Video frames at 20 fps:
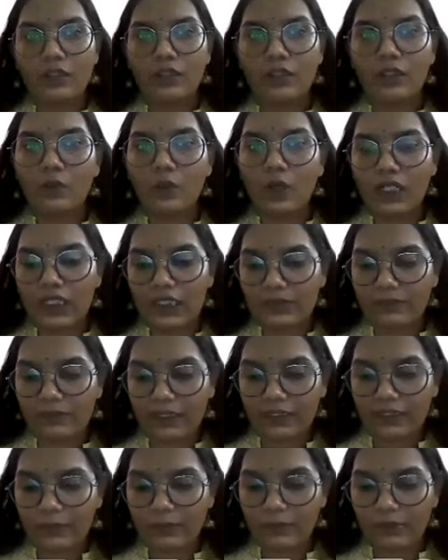Now, what is
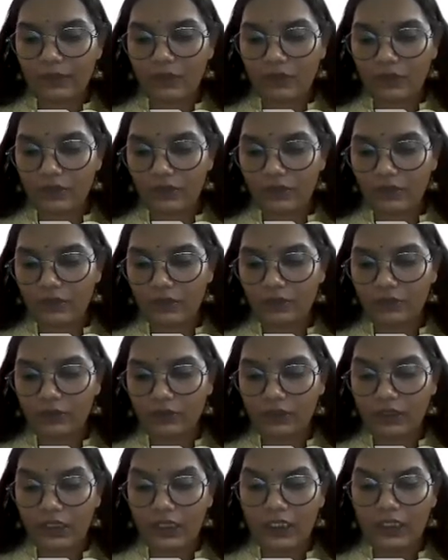flexible constitution?
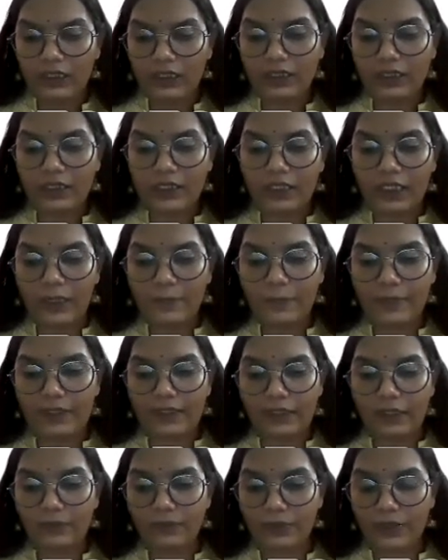It's in the name
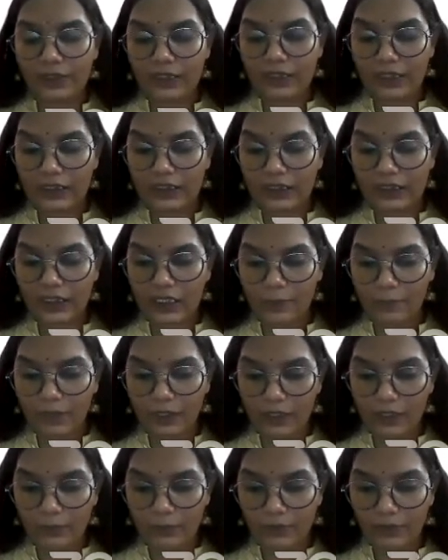itself. It's easily
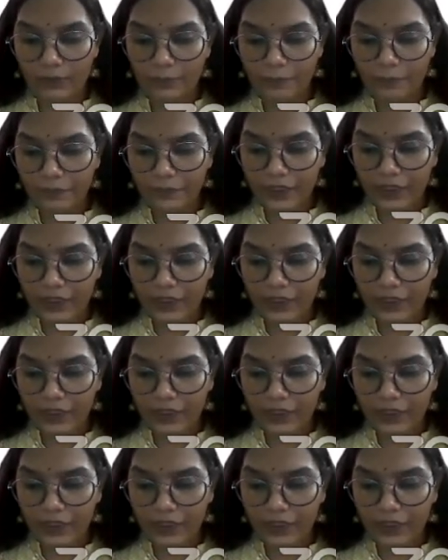amendable.